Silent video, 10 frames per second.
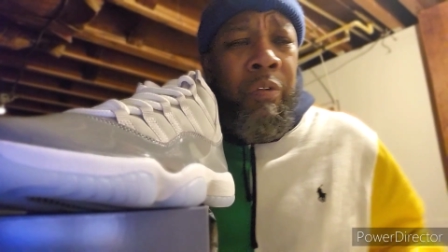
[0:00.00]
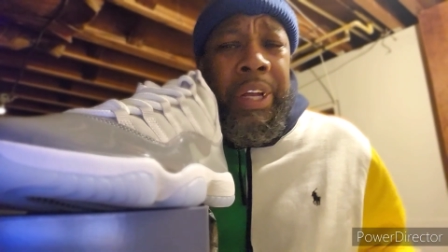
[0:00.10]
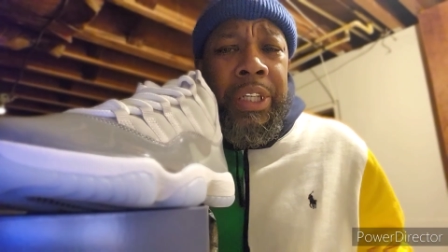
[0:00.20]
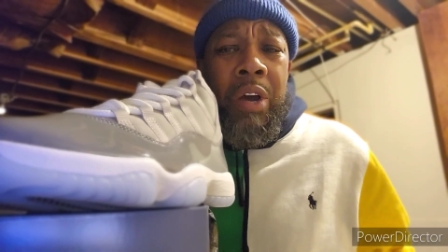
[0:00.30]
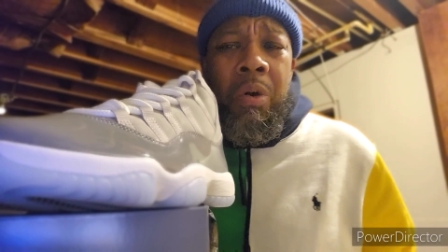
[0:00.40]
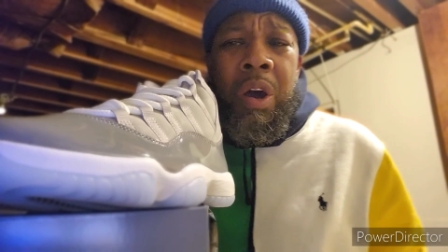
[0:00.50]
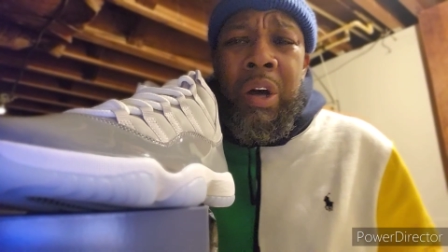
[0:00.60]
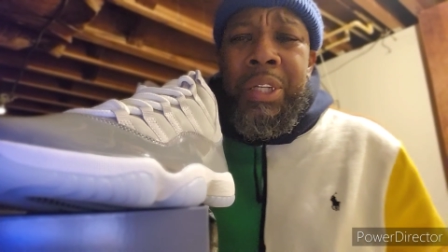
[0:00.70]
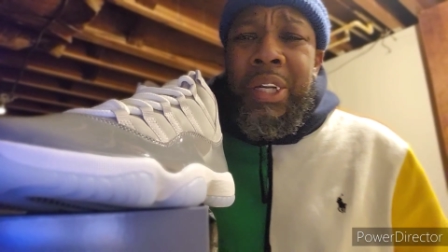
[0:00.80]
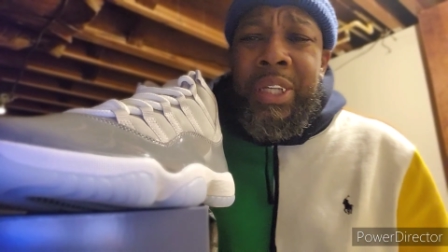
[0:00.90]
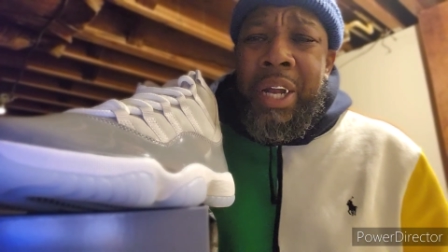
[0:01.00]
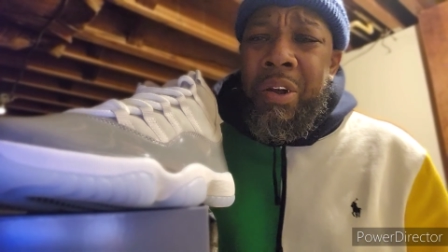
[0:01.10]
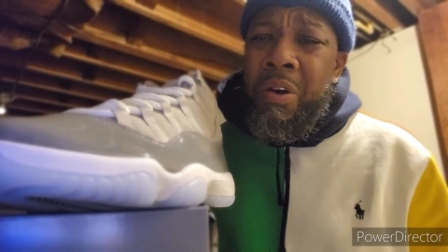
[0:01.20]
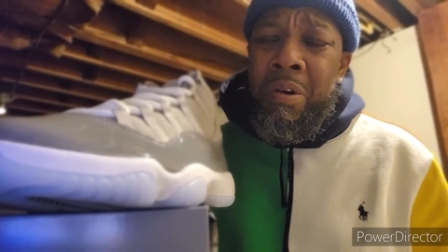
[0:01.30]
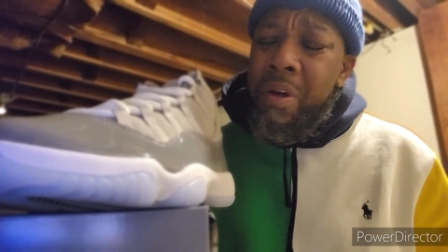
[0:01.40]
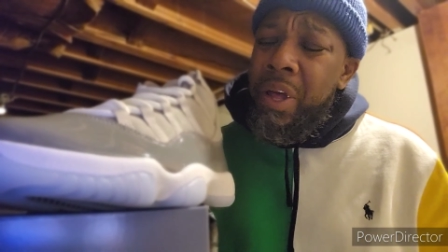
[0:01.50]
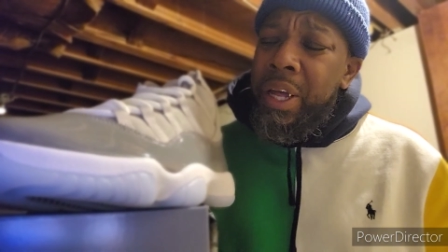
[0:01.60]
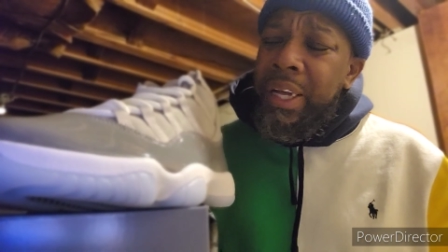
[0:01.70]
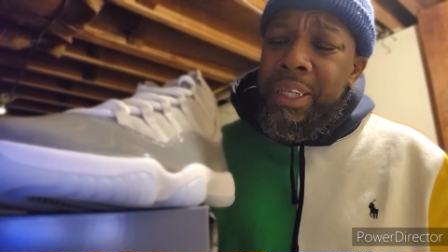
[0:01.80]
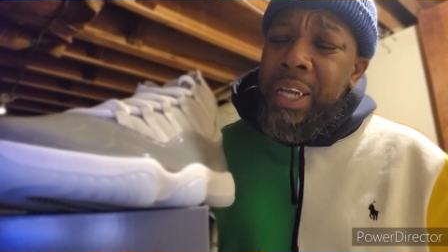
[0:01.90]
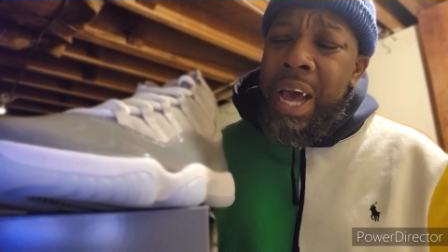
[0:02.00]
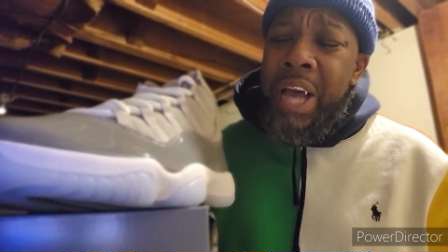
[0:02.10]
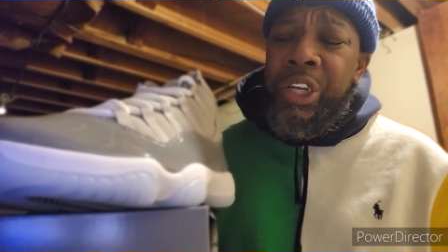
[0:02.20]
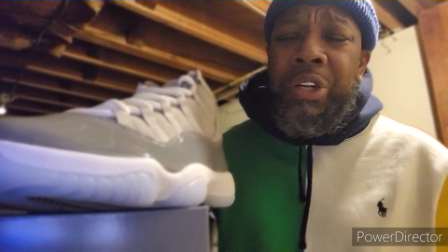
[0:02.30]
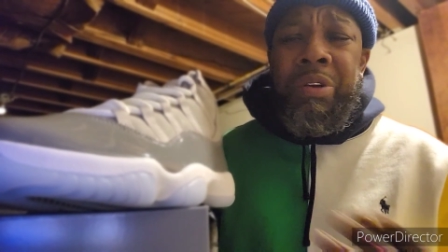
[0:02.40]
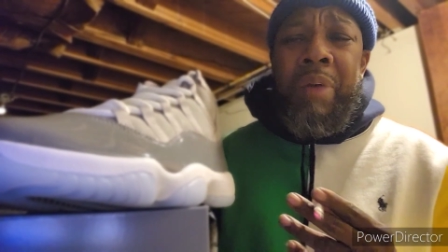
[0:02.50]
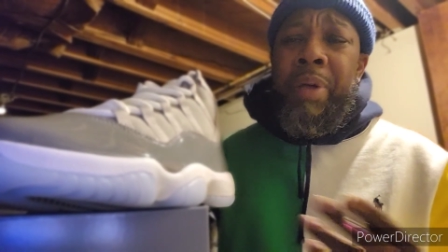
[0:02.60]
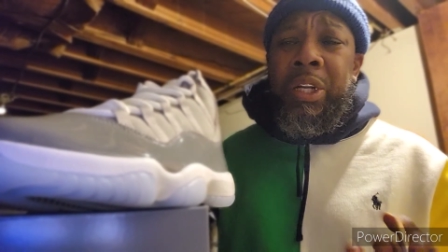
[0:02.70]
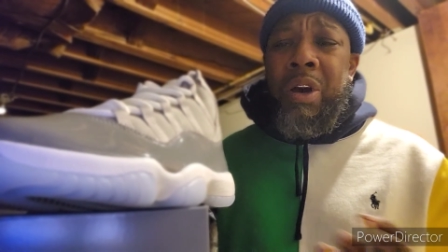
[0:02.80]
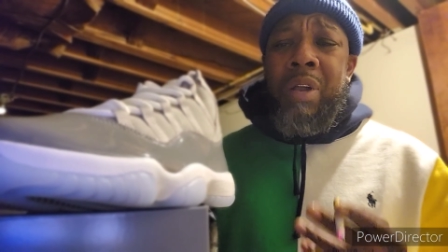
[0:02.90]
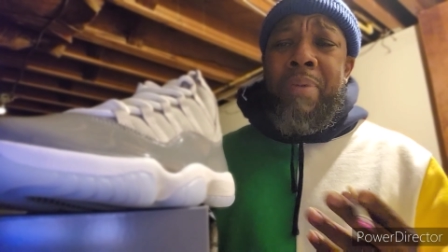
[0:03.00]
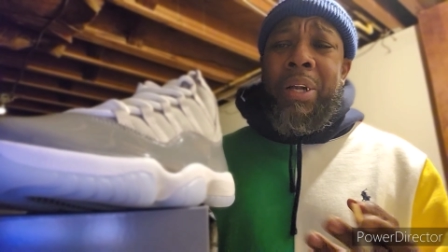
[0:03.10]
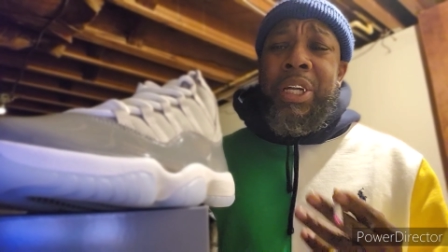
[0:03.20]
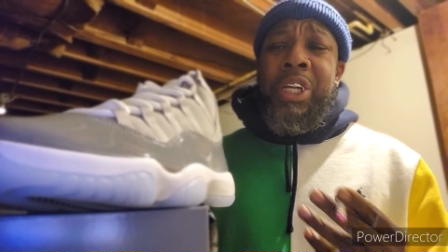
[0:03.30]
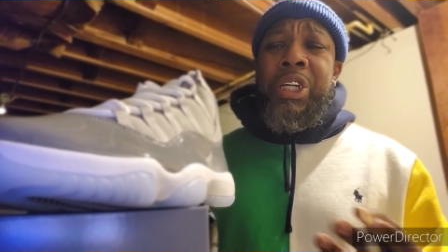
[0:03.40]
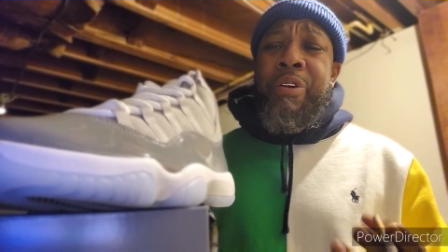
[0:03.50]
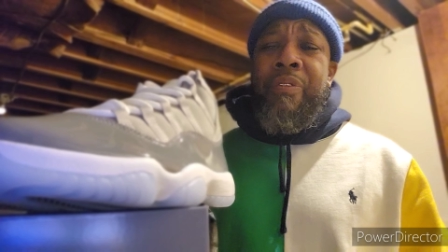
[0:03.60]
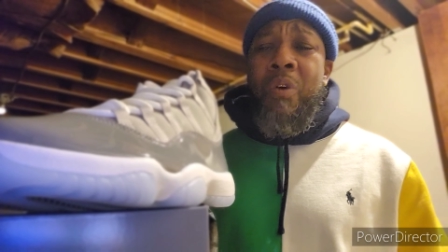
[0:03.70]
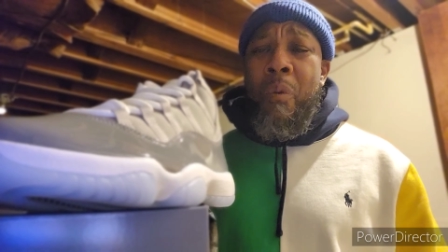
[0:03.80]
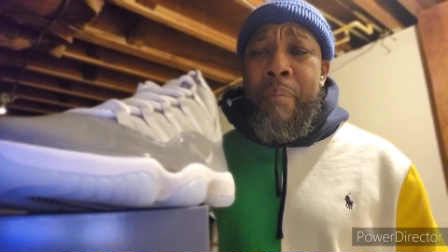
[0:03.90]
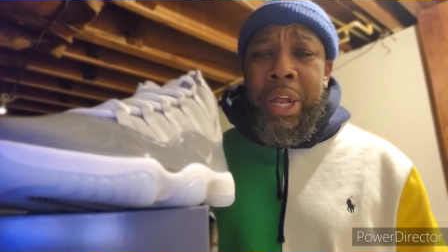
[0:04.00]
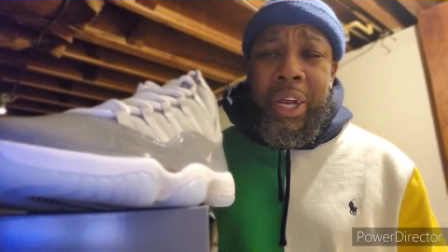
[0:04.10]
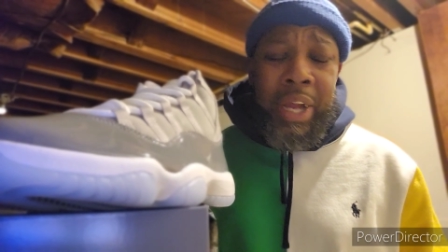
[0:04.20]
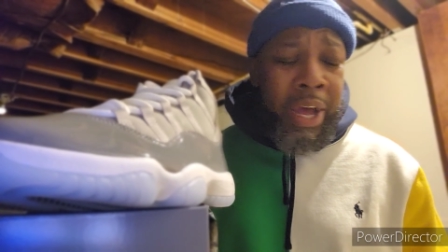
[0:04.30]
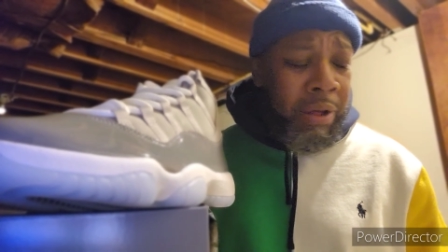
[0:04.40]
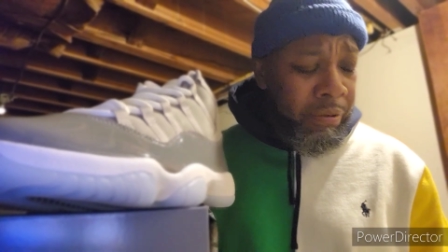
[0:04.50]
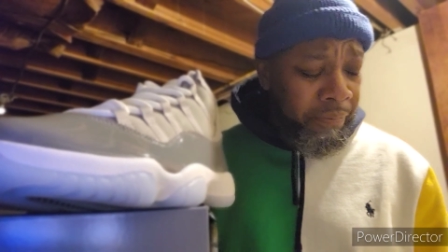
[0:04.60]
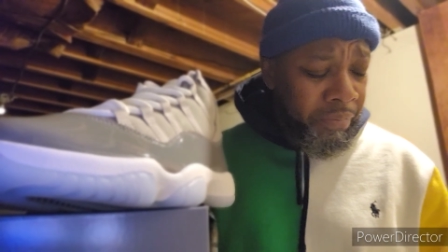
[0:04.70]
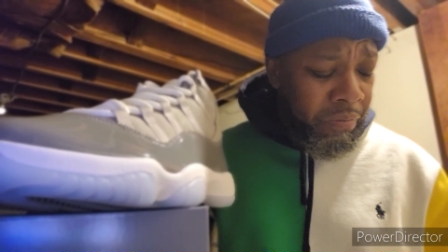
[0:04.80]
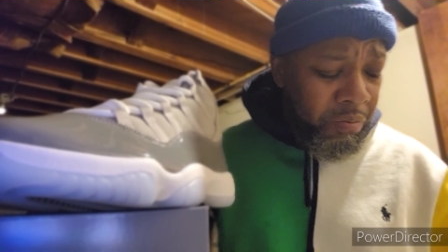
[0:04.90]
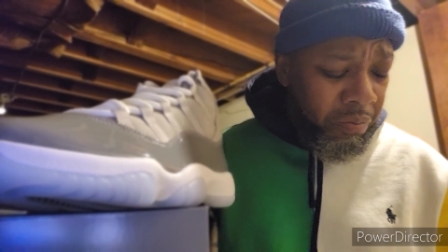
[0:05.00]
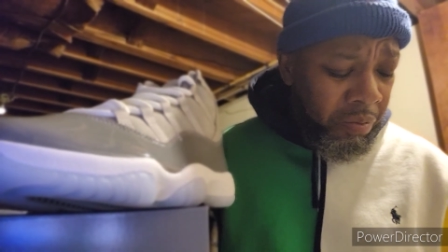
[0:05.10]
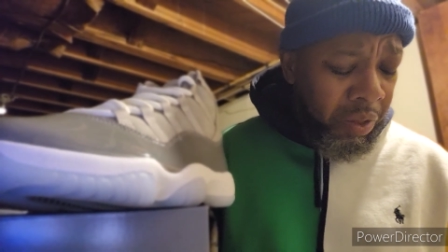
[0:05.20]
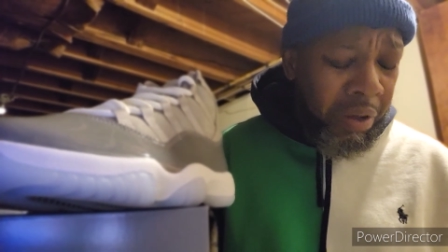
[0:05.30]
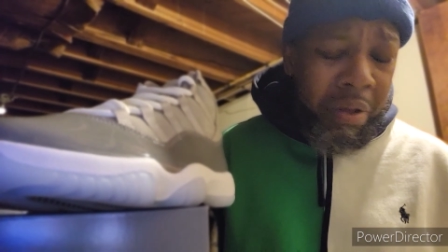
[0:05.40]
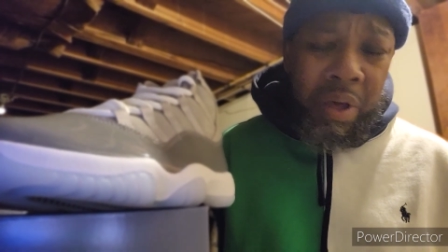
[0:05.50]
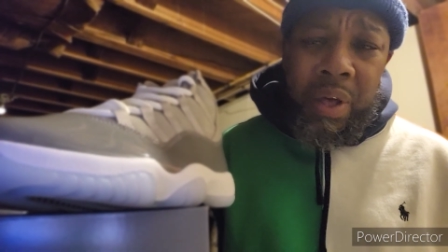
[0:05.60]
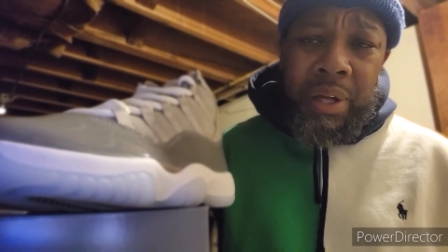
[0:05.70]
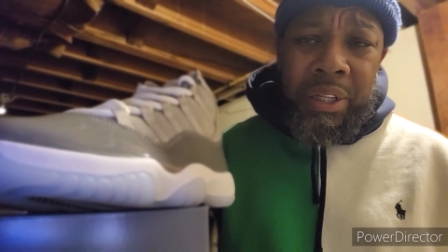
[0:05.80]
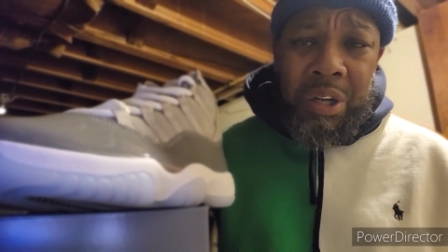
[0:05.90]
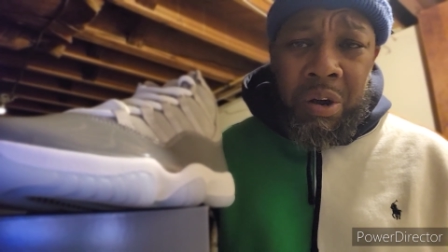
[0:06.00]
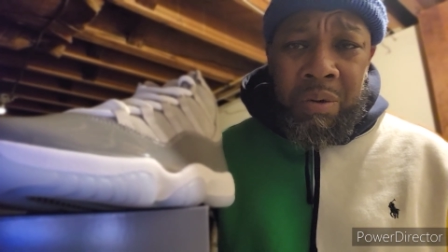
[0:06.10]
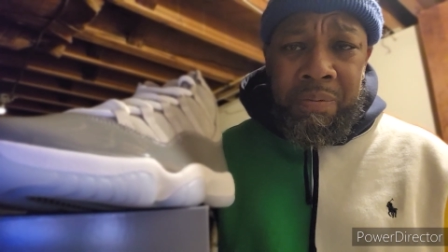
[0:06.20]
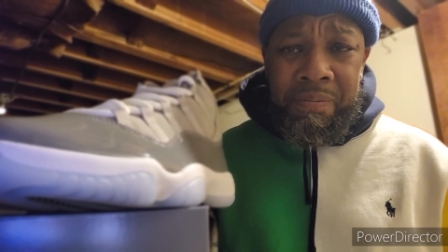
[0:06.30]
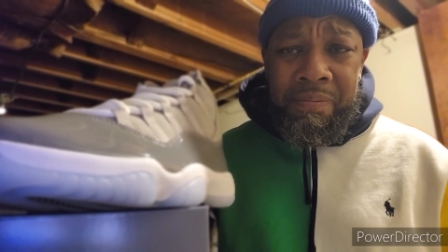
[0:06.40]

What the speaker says: resale cost, because I know it's a hot shoe. They've been talking about this shit for a minute now. So